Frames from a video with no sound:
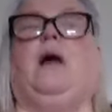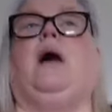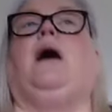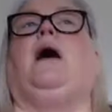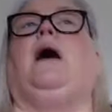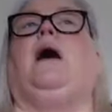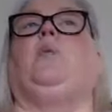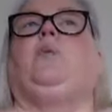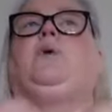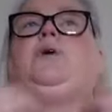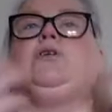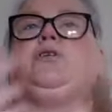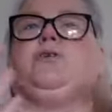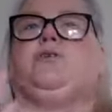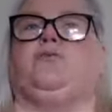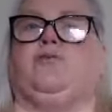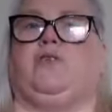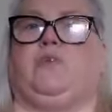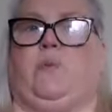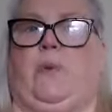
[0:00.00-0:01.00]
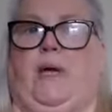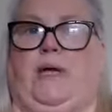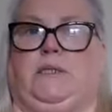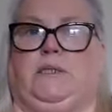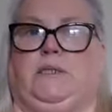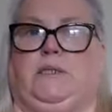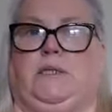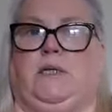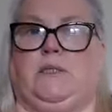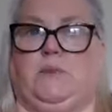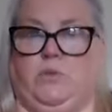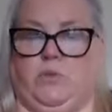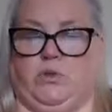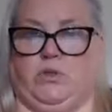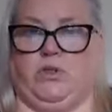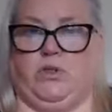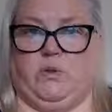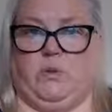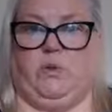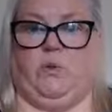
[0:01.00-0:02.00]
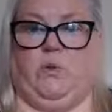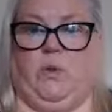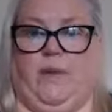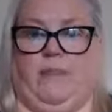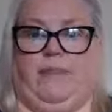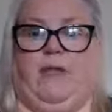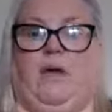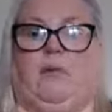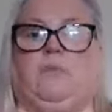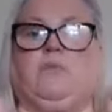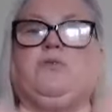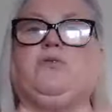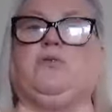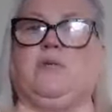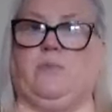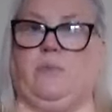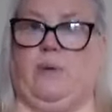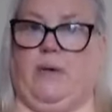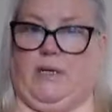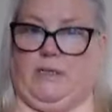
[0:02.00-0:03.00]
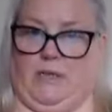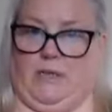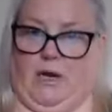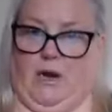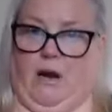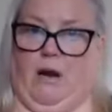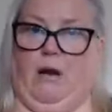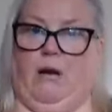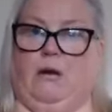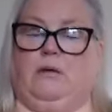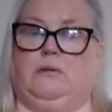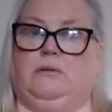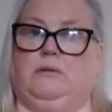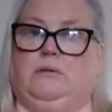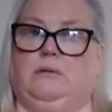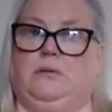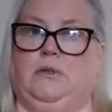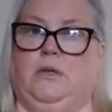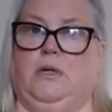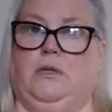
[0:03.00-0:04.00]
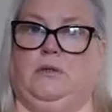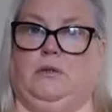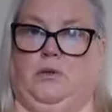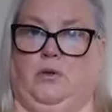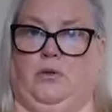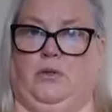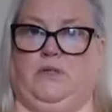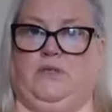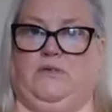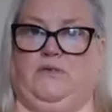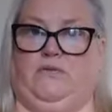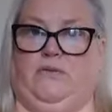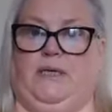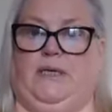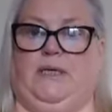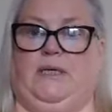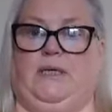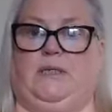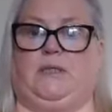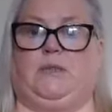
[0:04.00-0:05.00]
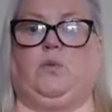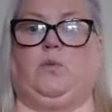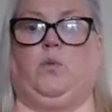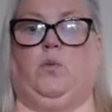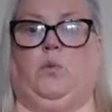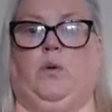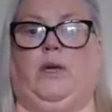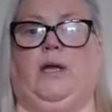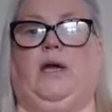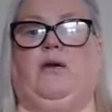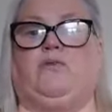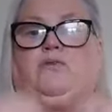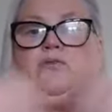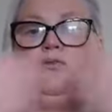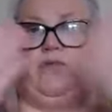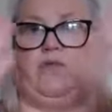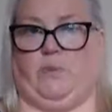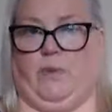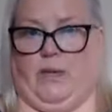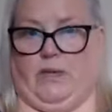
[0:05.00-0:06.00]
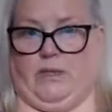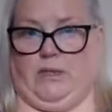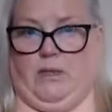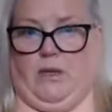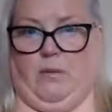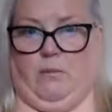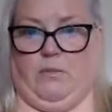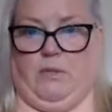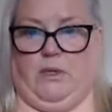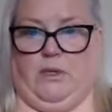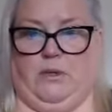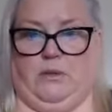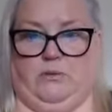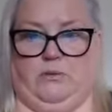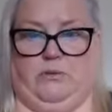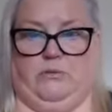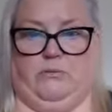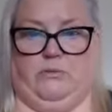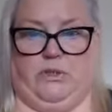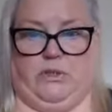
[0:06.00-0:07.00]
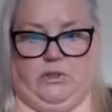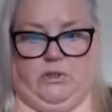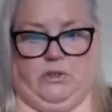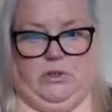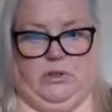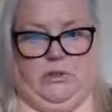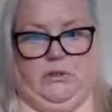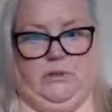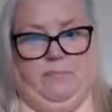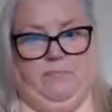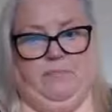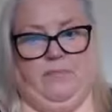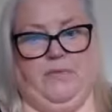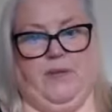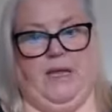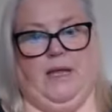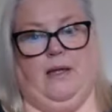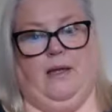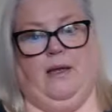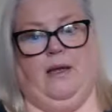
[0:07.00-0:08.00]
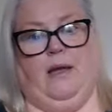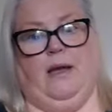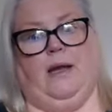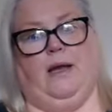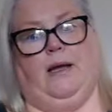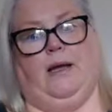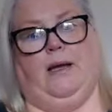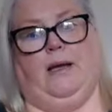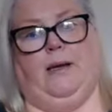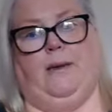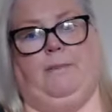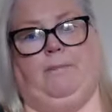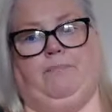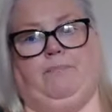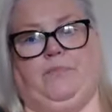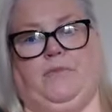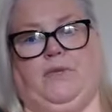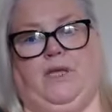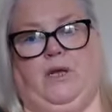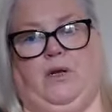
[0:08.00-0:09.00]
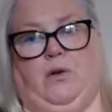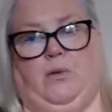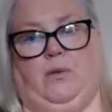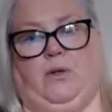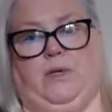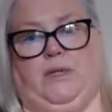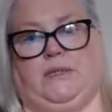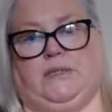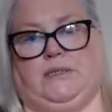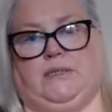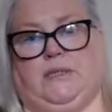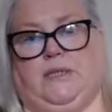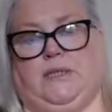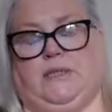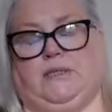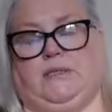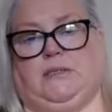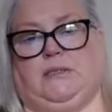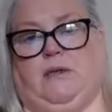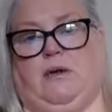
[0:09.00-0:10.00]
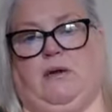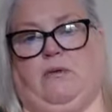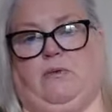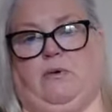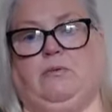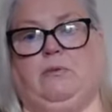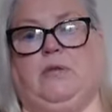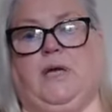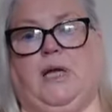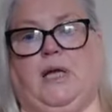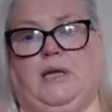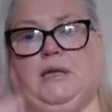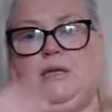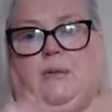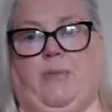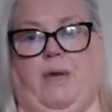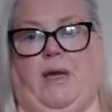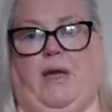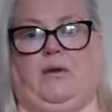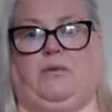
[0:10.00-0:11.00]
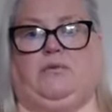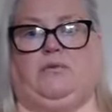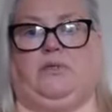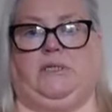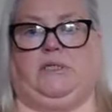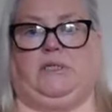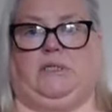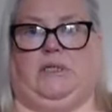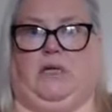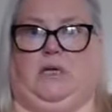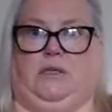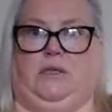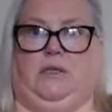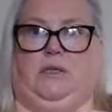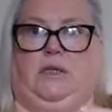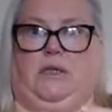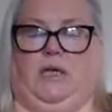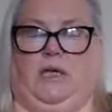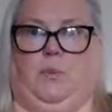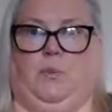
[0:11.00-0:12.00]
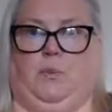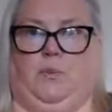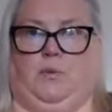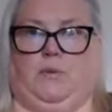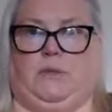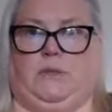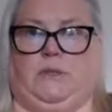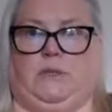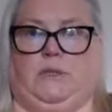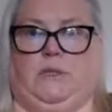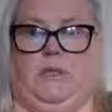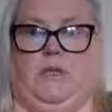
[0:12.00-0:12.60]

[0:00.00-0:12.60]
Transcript: and we should respect it. As much as we want them to respect our thoughts and feelings, we have to respect them in return. It's our own healthy boundaries that can keep us